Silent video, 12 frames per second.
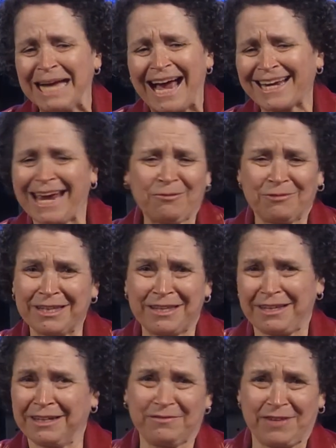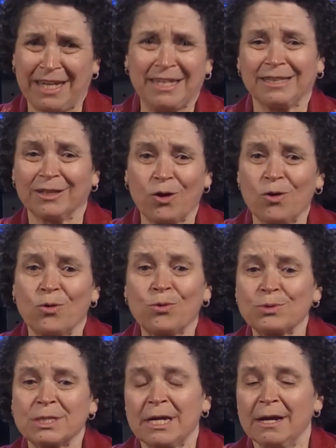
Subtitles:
I can't really think of any lows.